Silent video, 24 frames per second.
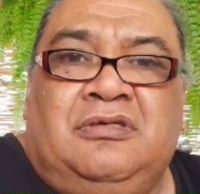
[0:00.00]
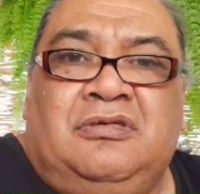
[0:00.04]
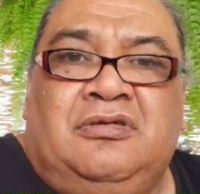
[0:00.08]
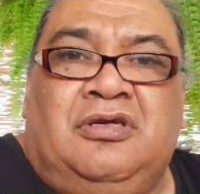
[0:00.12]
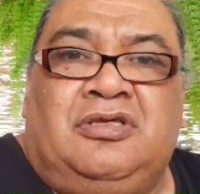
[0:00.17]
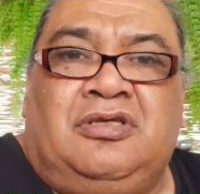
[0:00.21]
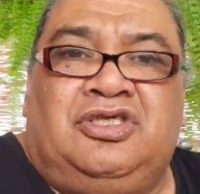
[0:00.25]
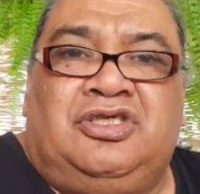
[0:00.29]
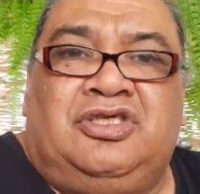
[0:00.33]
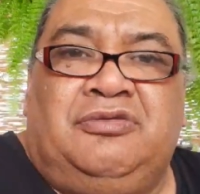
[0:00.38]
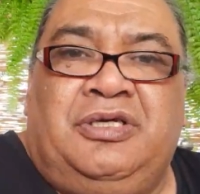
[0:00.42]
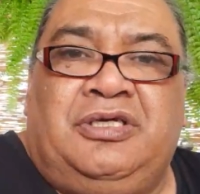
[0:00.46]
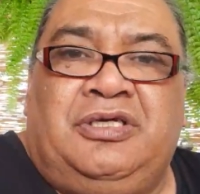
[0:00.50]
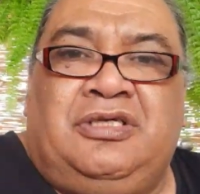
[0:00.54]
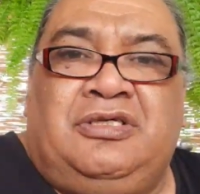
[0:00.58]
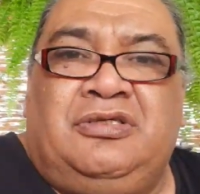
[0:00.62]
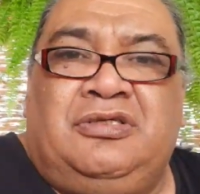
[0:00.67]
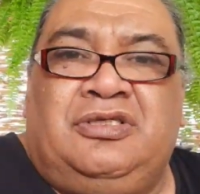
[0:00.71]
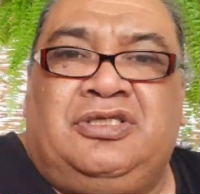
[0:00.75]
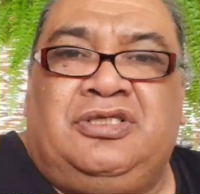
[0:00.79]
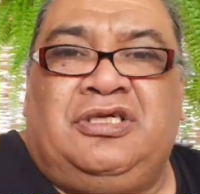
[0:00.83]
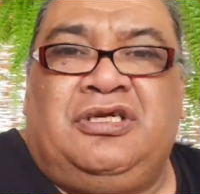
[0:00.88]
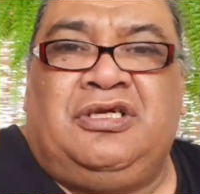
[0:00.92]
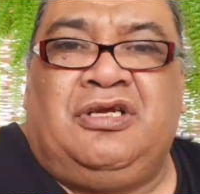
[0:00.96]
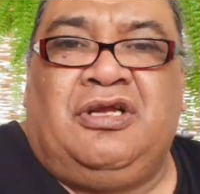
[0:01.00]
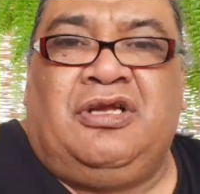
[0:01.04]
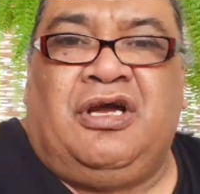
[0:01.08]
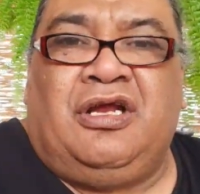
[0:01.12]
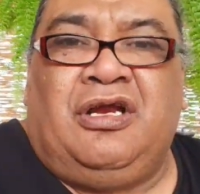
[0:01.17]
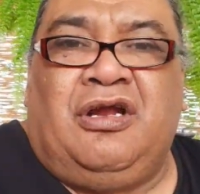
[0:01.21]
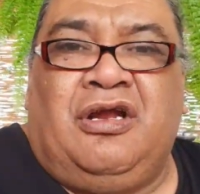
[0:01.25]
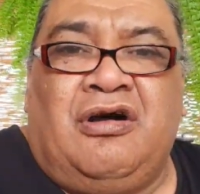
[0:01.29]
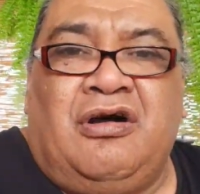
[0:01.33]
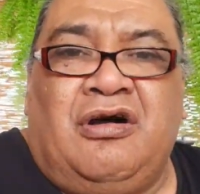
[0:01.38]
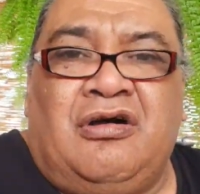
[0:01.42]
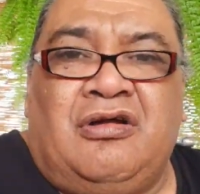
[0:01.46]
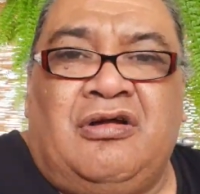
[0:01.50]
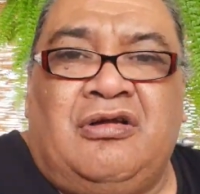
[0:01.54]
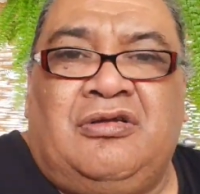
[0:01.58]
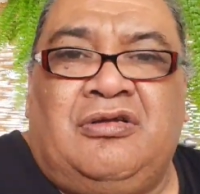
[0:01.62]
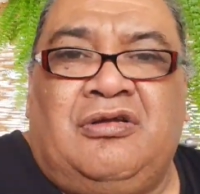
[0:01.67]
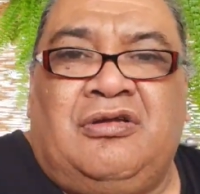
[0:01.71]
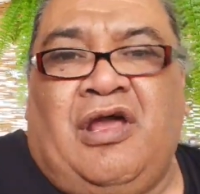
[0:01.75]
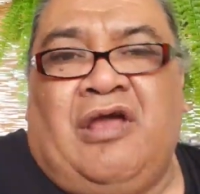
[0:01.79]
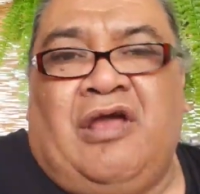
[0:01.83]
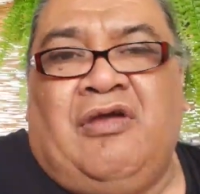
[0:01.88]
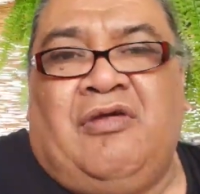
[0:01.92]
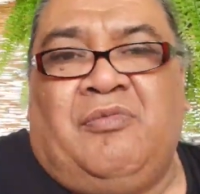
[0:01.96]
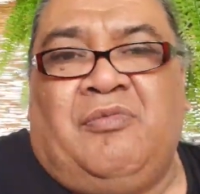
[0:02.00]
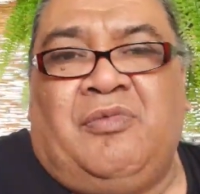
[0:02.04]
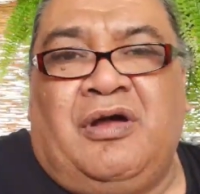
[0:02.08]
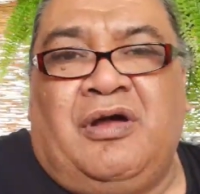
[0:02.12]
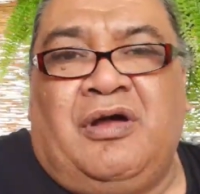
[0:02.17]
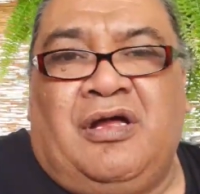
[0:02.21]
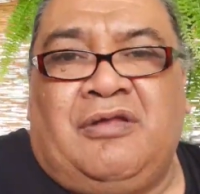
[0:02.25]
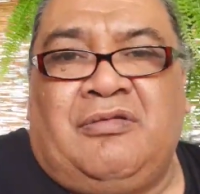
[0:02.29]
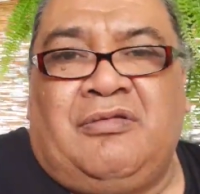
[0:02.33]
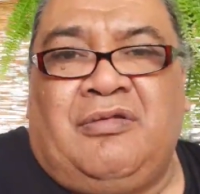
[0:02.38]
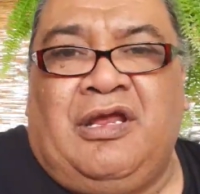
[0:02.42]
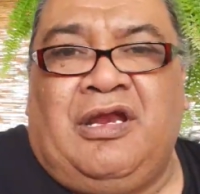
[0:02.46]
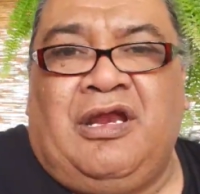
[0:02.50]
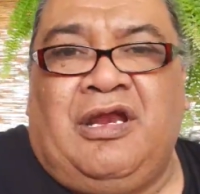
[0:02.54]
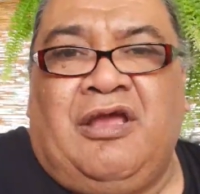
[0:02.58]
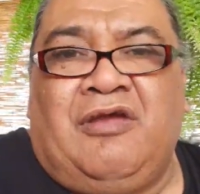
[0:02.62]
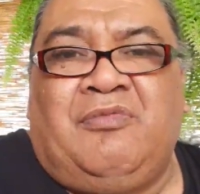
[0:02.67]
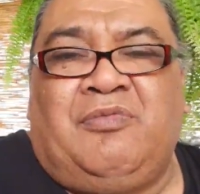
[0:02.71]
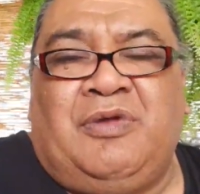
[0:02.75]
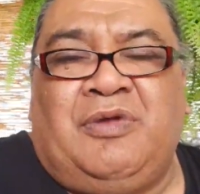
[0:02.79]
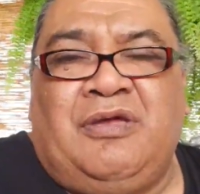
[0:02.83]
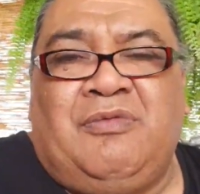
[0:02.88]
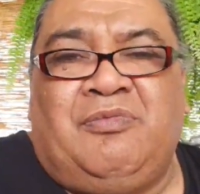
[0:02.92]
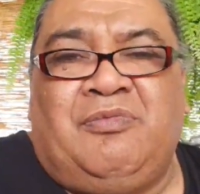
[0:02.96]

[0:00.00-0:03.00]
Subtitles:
Not doing good tonight. Oh, no. Well, you know,